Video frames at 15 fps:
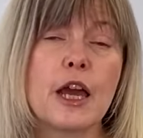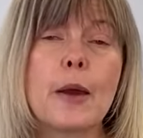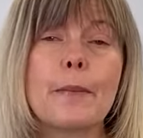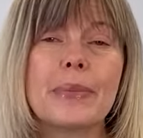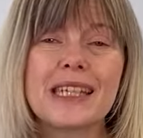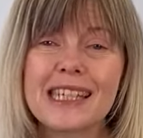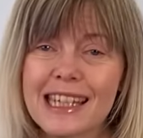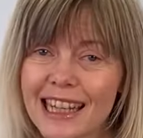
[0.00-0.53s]

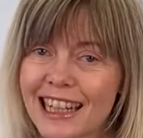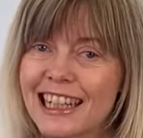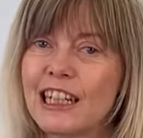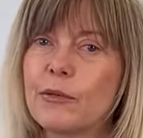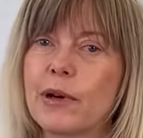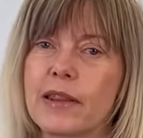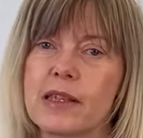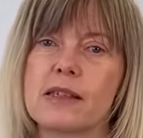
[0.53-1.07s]
particularly
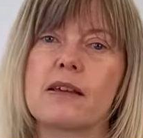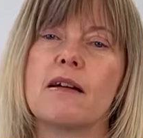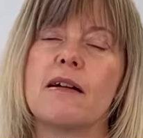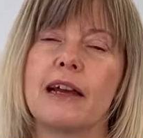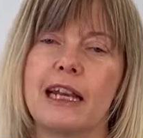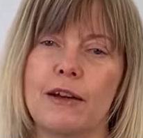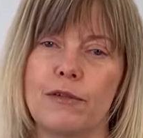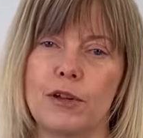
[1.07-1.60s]
where there's a high
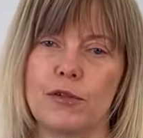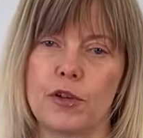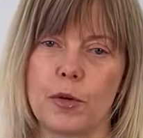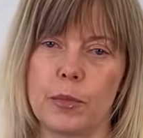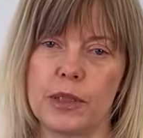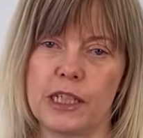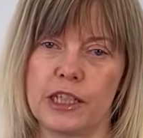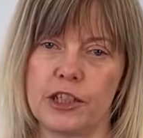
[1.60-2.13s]
level of
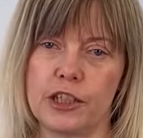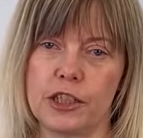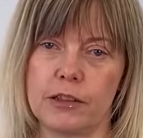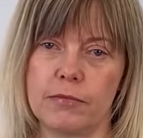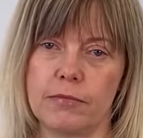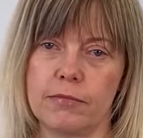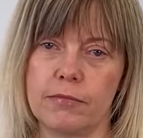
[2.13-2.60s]
competition.